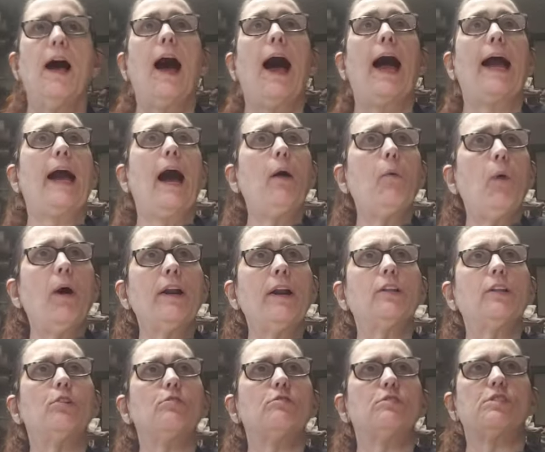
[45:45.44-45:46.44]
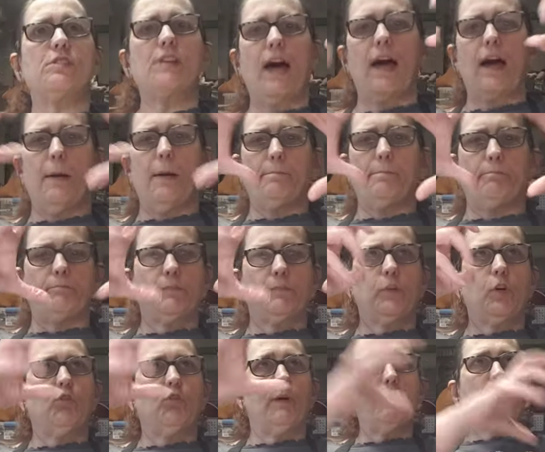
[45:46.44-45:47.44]
I got one of those
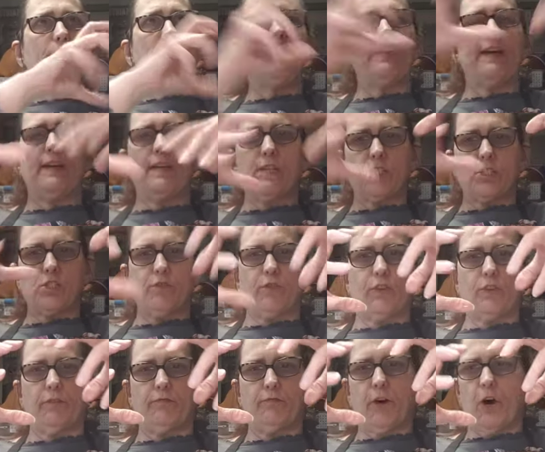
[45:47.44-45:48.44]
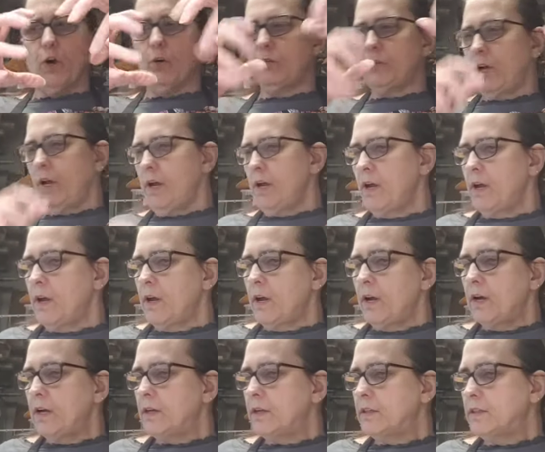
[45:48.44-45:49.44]
grip things for the phone.
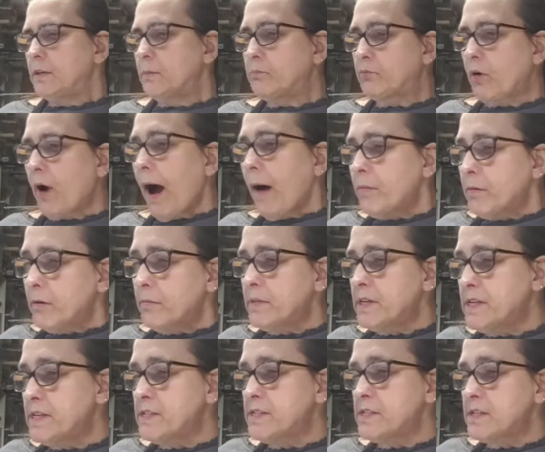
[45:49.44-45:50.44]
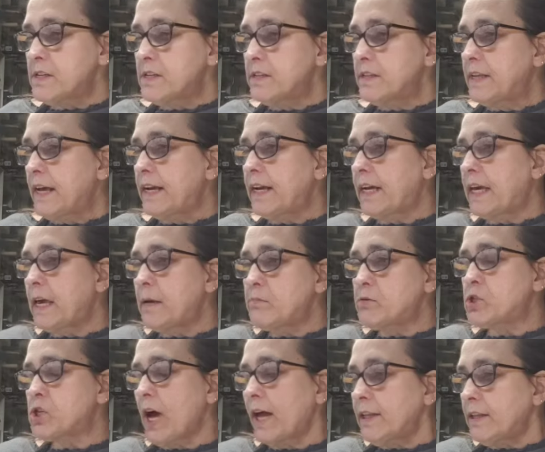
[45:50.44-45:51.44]
The problem is that it
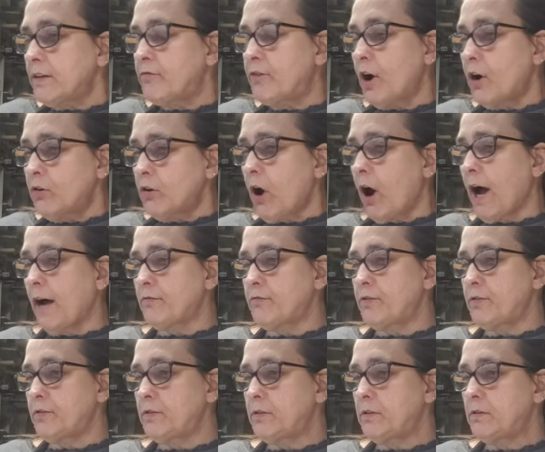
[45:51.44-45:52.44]
keeps shutting the phone off.